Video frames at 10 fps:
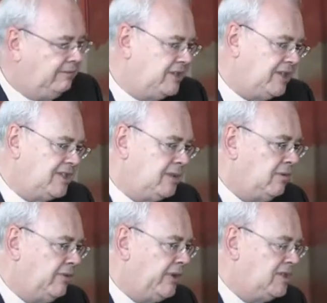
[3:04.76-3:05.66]
visit
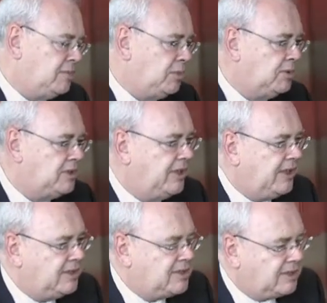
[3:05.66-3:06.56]
some of our supported
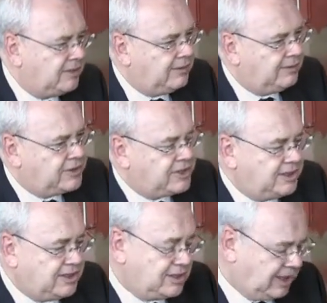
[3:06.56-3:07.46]
housing
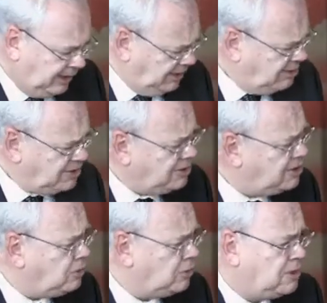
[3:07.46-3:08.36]
facilities, just
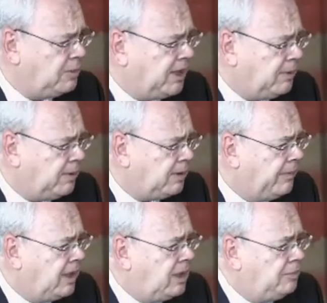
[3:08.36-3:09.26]
to talk to people.
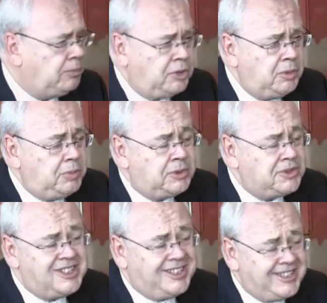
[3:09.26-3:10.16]
More
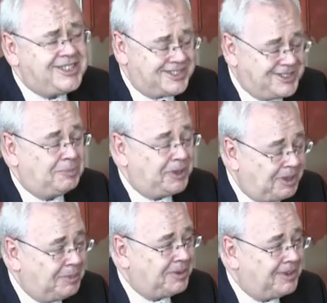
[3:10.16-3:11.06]
important, to listen to
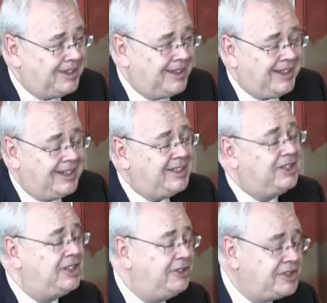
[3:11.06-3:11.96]
people and
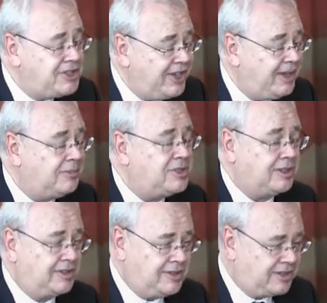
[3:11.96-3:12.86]
encourage them
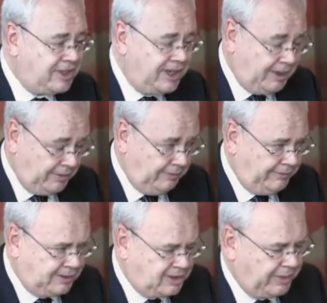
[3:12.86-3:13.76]
to say how they
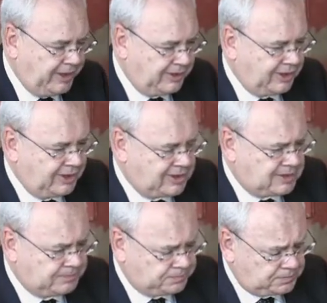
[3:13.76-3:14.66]
felt about things.